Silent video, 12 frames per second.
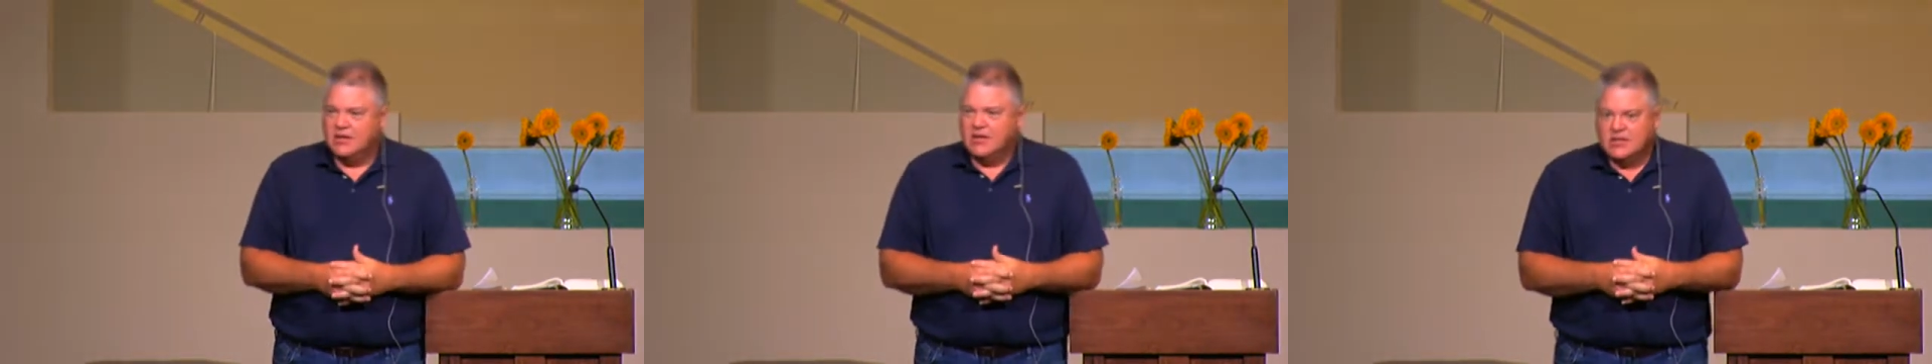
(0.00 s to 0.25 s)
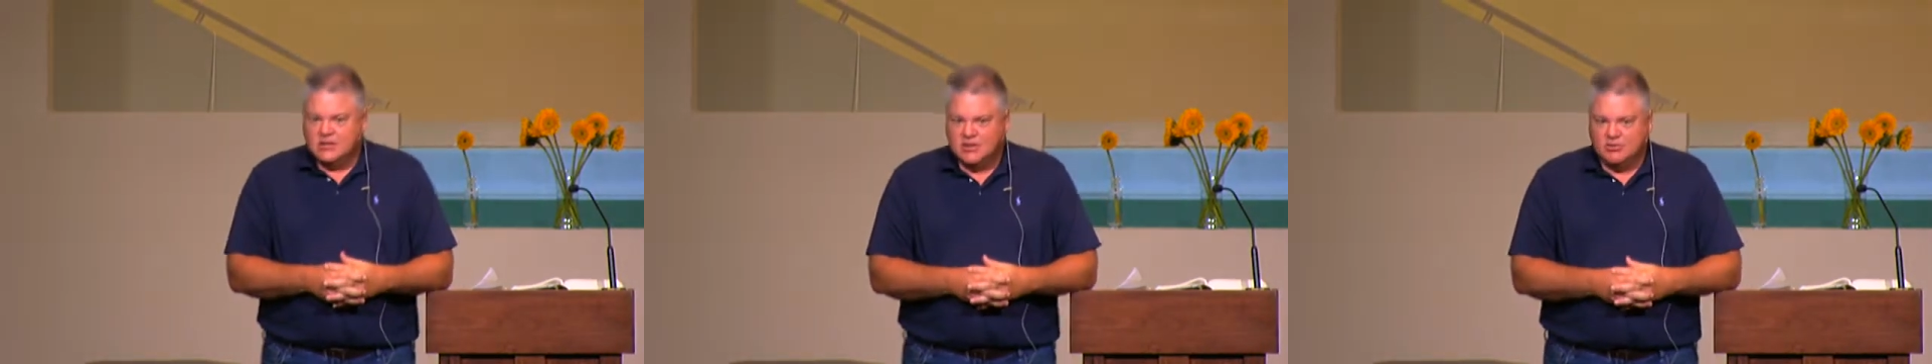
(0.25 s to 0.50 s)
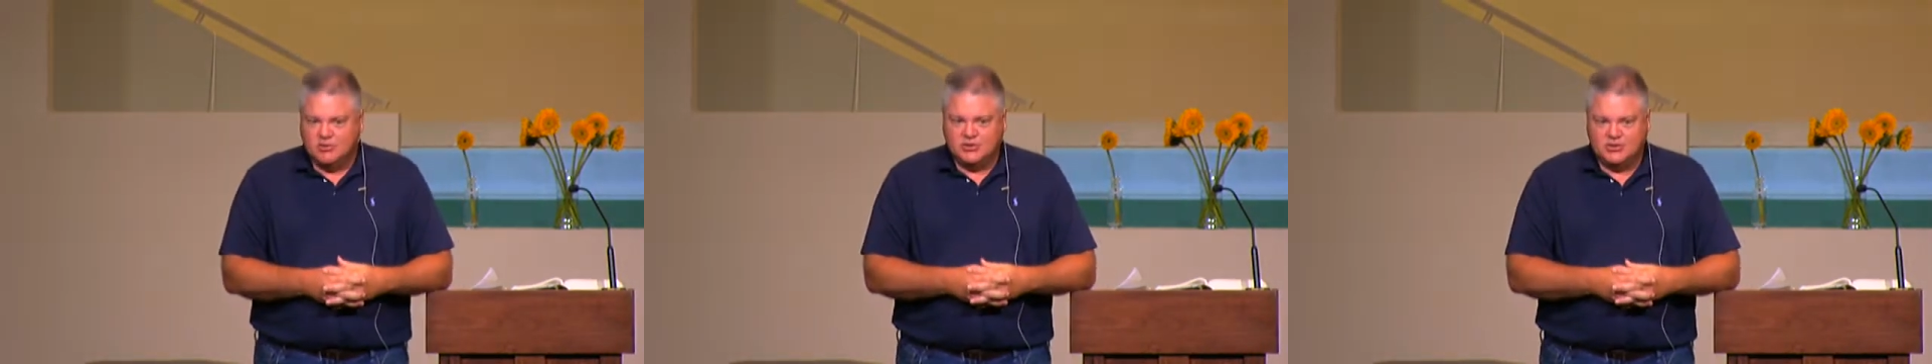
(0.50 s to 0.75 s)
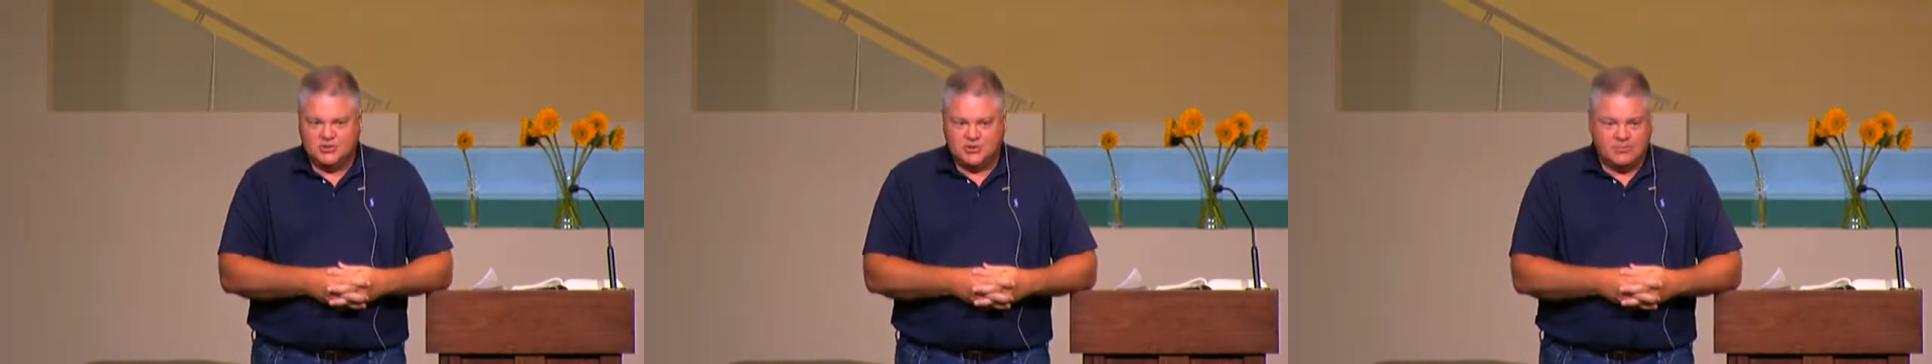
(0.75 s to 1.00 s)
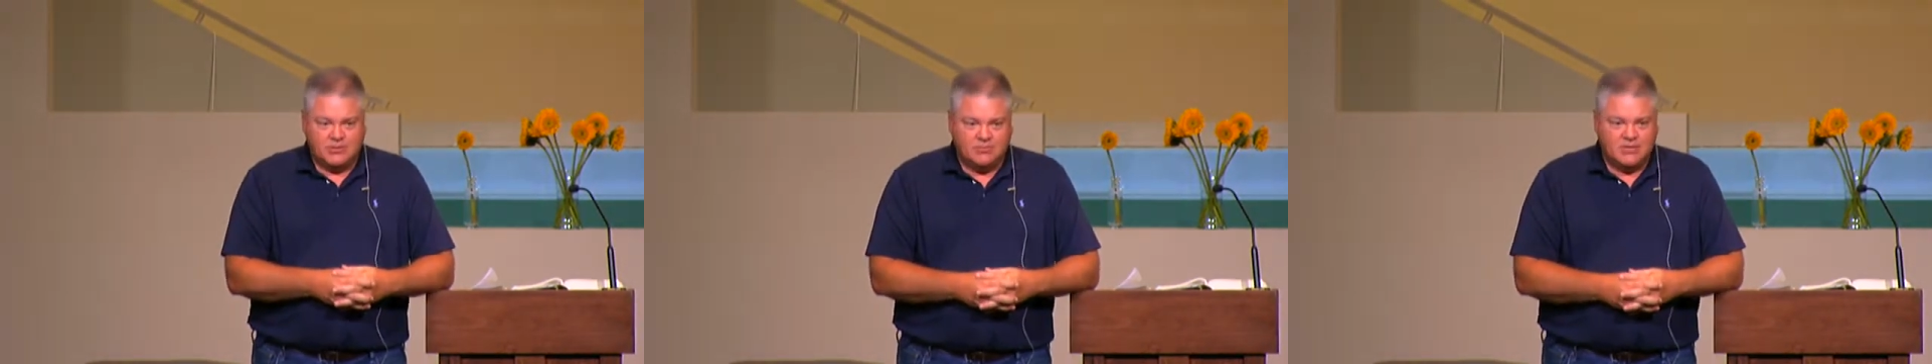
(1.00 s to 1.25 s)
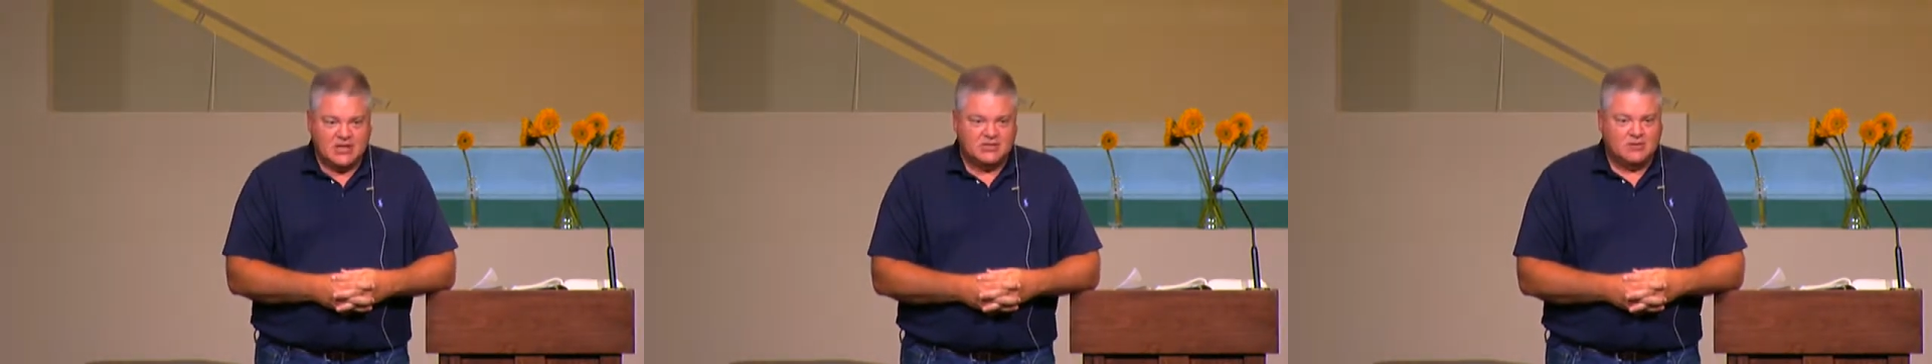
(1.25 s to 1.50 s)
produce some of the
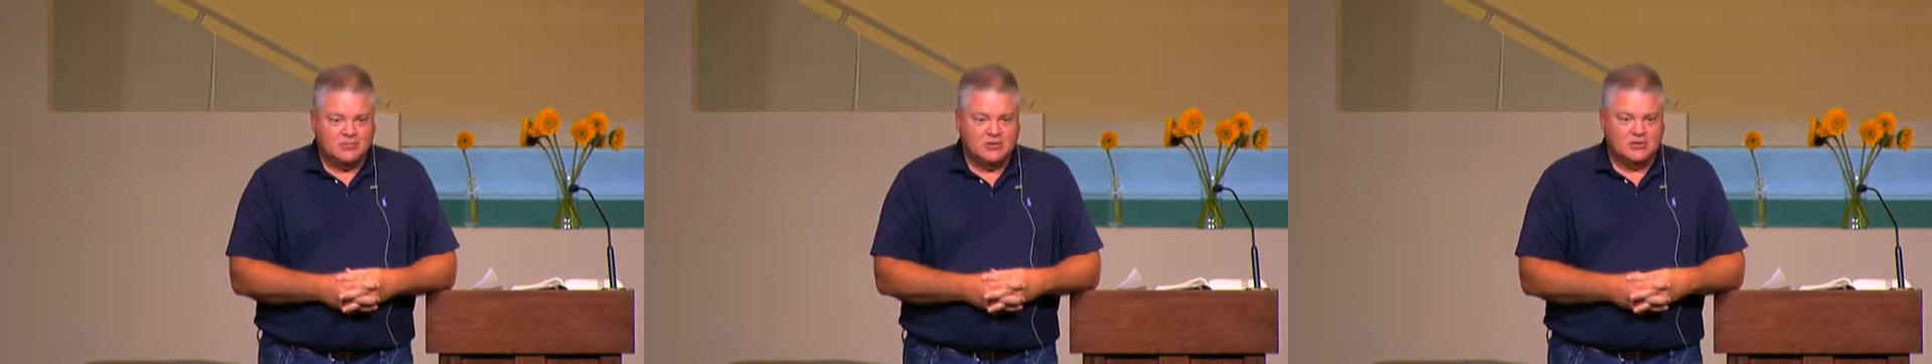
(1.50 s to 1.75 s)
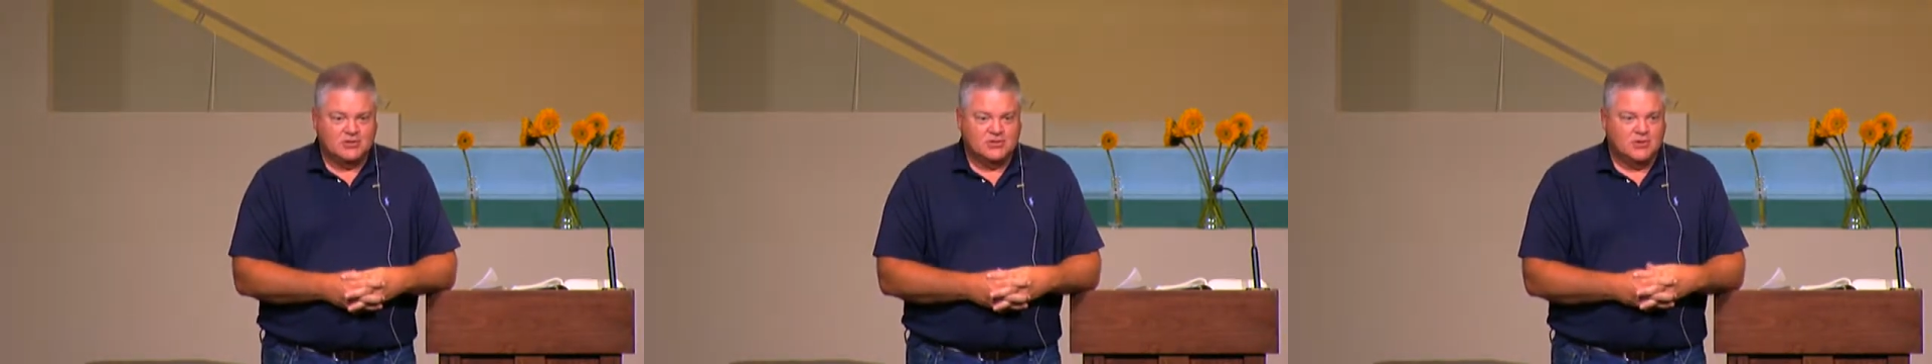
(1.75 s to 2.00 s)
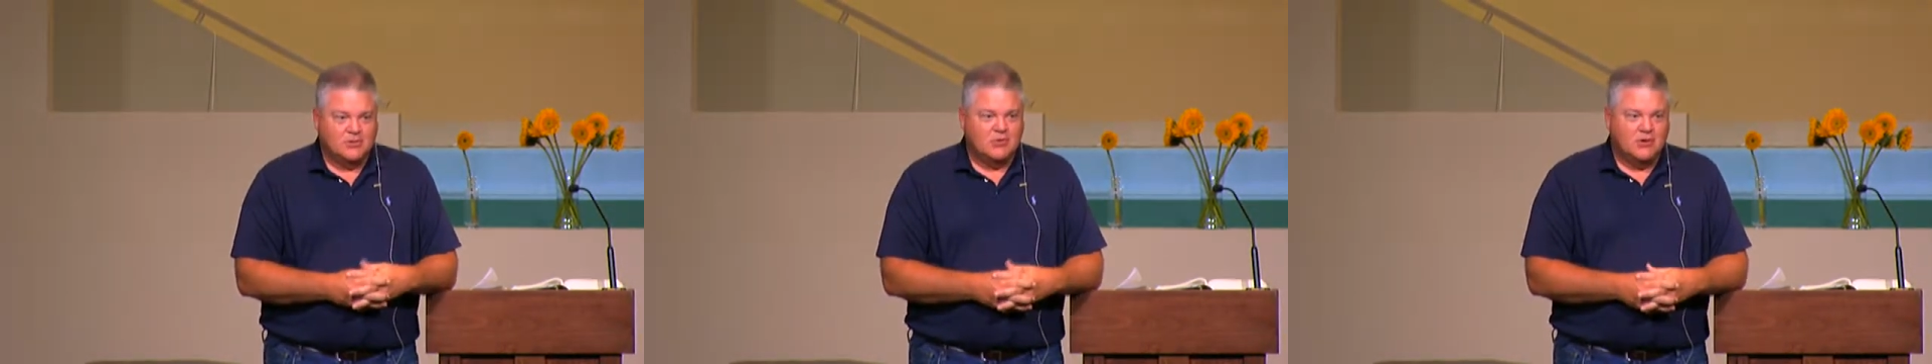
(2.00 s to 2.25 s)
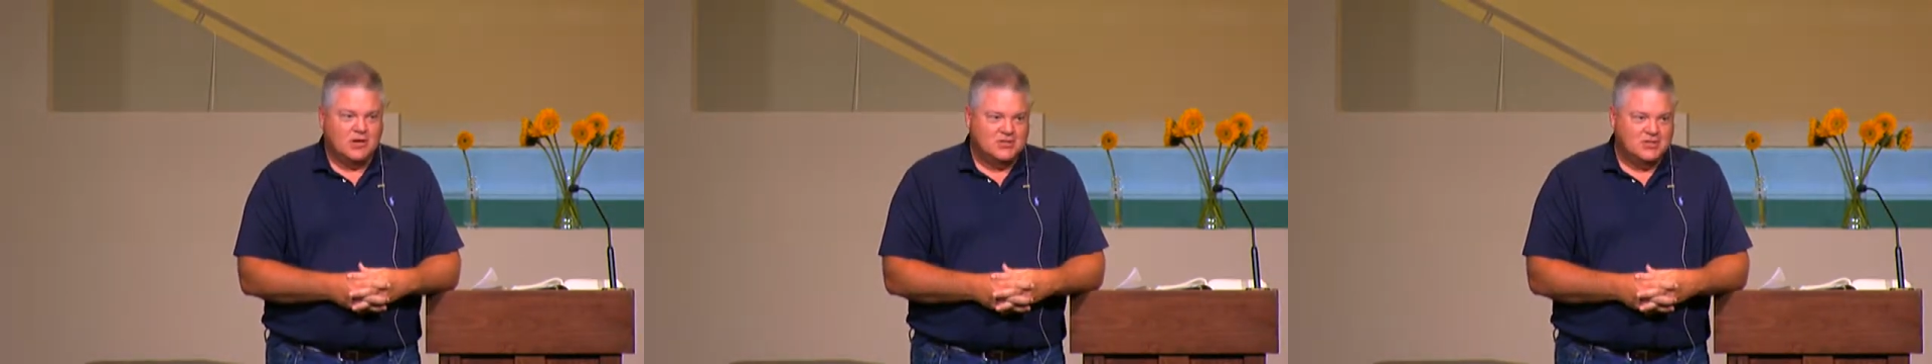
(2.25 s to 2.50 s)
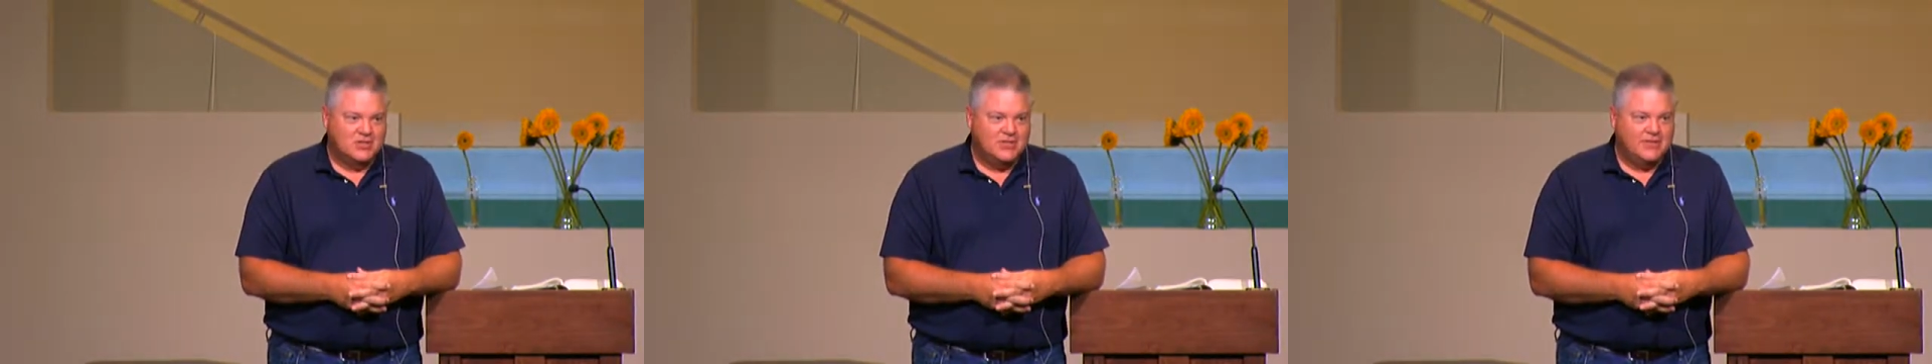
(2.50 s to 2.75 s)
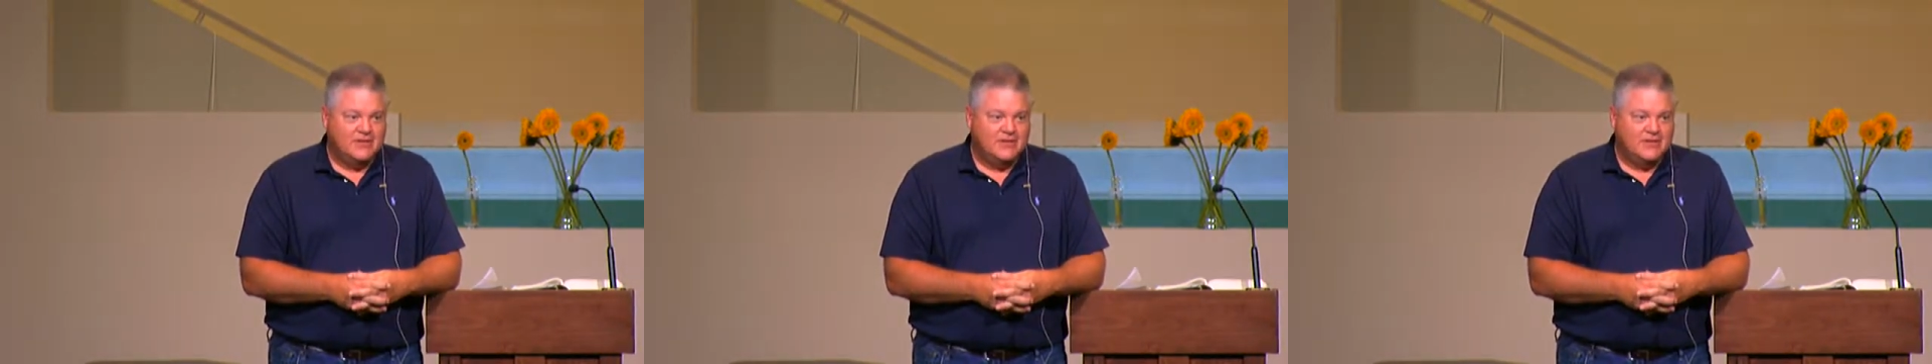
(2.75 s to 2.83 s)
best commercials that we watch on TV,